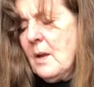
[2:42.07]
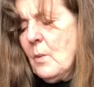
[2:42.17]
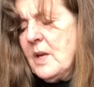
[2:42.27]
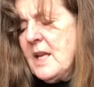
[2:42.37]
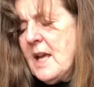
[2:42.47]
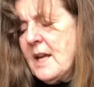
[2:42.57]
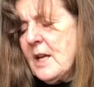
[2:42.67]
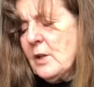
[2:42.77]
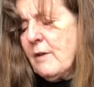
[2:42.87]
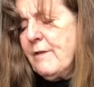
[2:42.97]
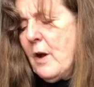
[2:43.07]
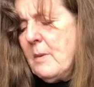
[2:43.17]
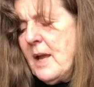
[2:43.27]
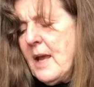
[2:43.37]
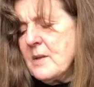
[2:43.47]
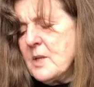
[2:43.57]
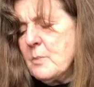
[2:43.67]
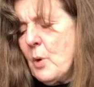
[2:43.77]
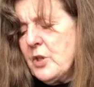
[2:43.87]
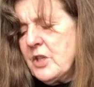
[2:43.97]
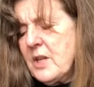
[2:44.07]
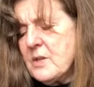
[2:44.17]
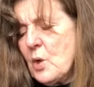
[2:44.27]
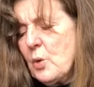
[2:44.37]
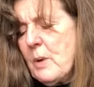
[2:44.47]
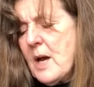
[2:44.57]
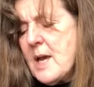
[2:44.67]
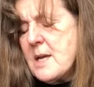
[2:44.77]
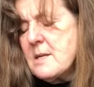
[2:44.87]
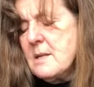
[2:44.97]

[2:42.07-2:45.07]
when he had held her firmly against his body to kiss her goodbye.